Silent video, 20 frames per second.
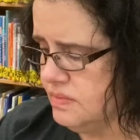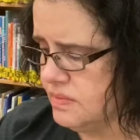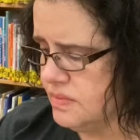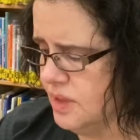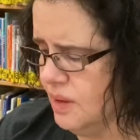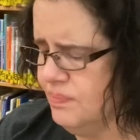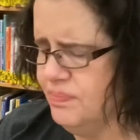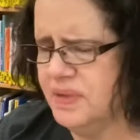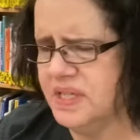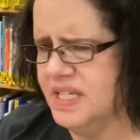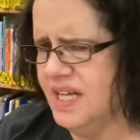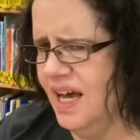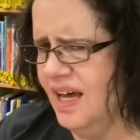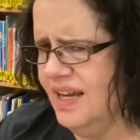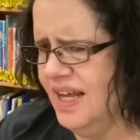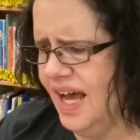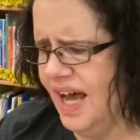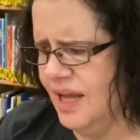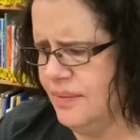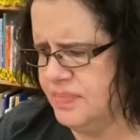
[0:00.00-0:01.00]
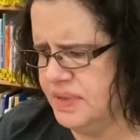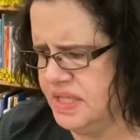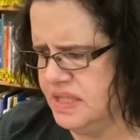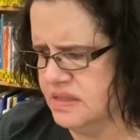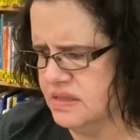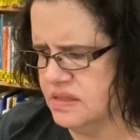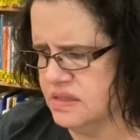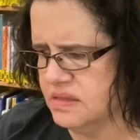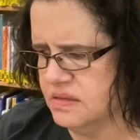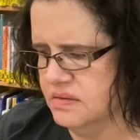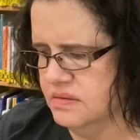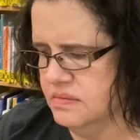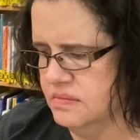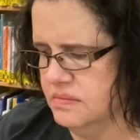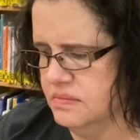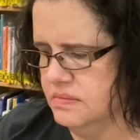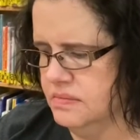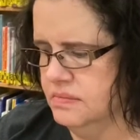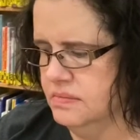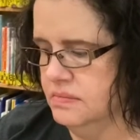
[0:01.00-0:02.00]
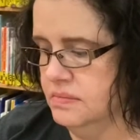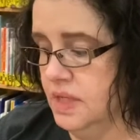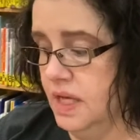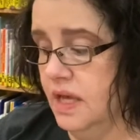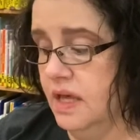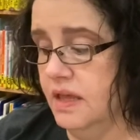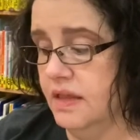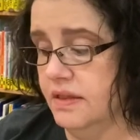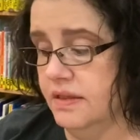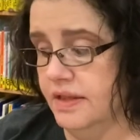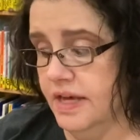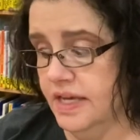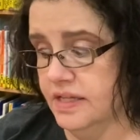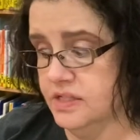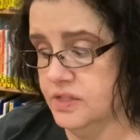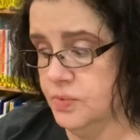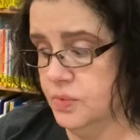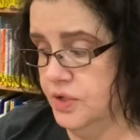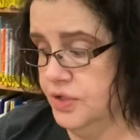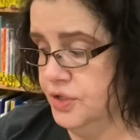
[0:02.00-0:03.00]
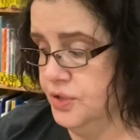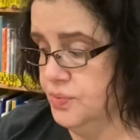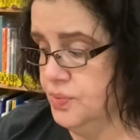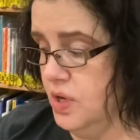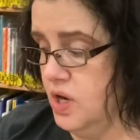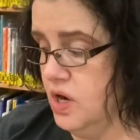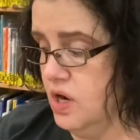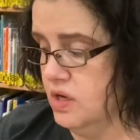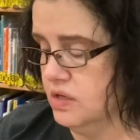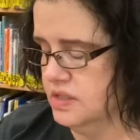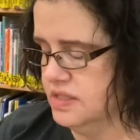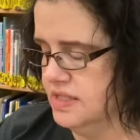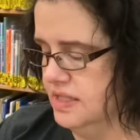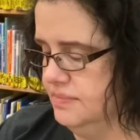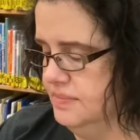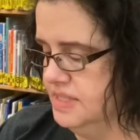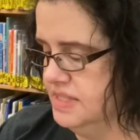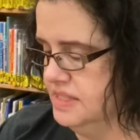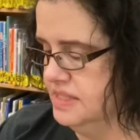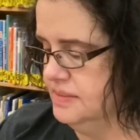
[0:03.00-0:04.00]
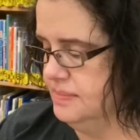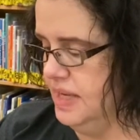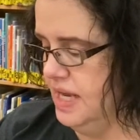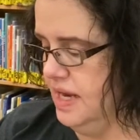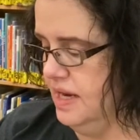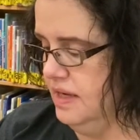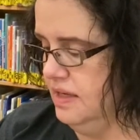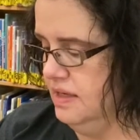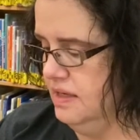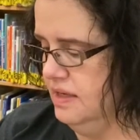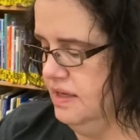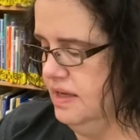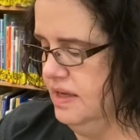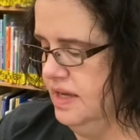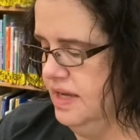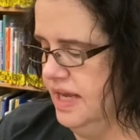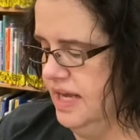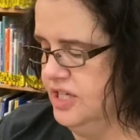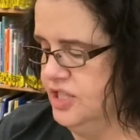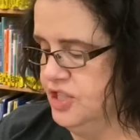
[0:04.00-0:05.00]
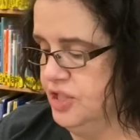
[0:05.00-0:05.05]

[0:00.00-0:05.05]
but not hat pins. That's where you're wrong, said Mrs. May, and she